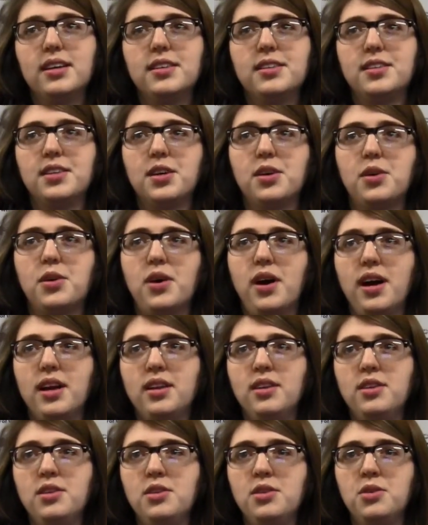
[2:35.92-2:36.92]
So I
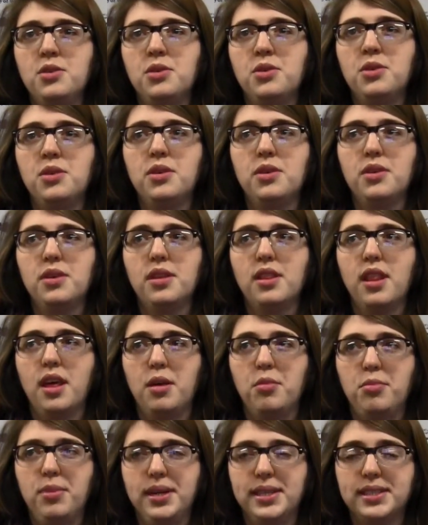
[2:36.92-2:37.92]
knew,
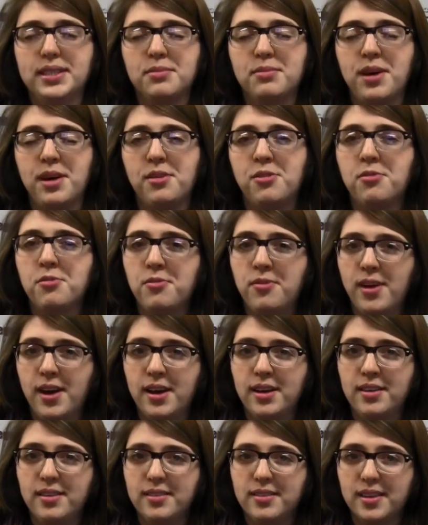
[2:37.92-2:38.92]
like based on my own
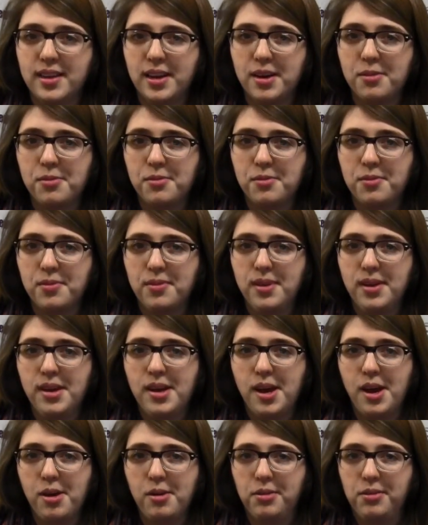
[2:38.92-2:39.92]
values, that
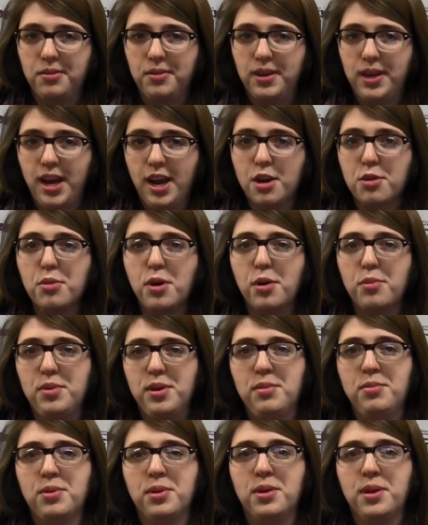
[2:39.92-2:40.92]
I care about
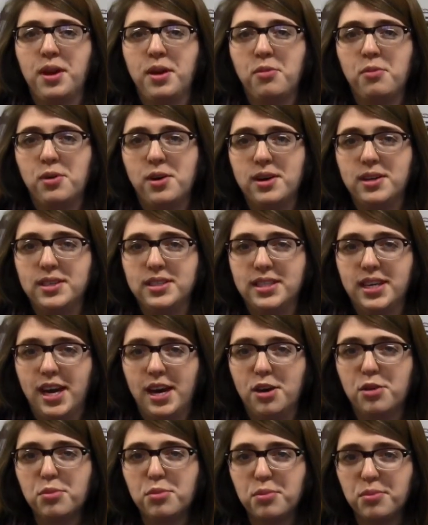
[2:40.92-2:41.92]
people and I want to
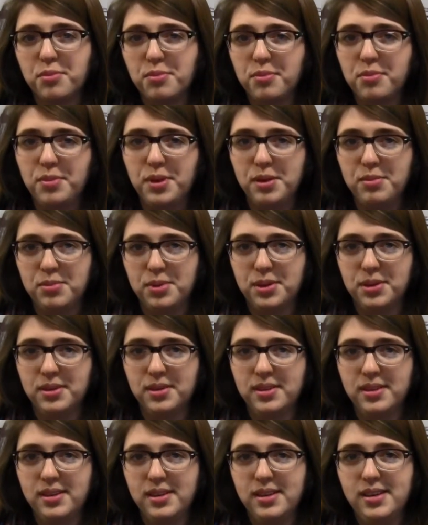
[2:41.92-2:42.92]
help people,
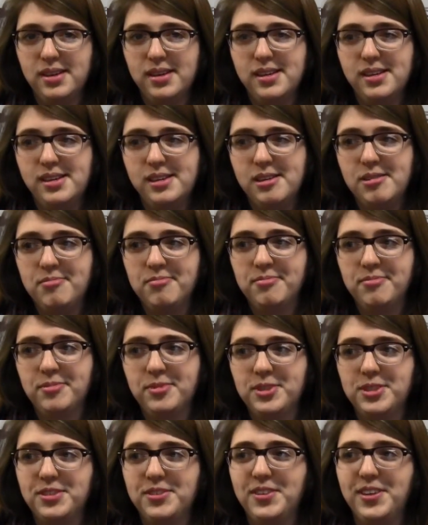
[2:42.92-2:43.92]

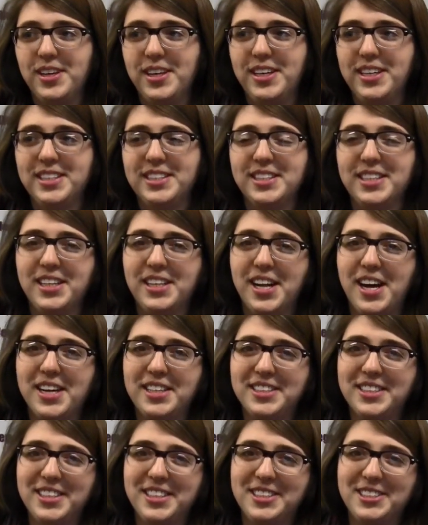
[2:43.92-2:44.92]
which I feel like is a
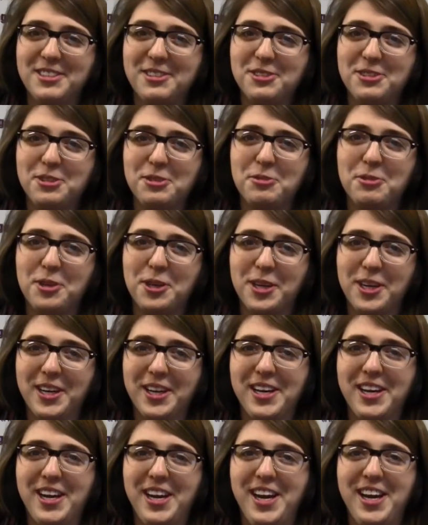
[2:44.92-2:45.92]
classic social work
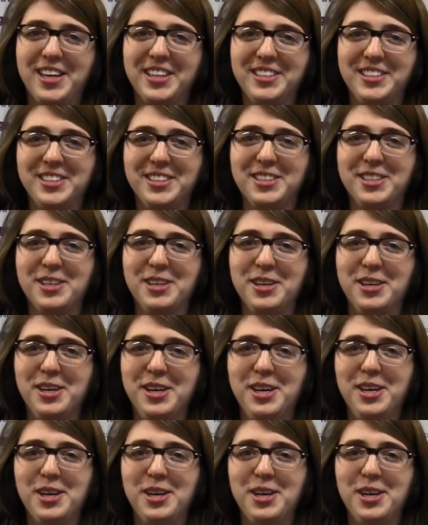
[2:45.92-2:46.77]
answer.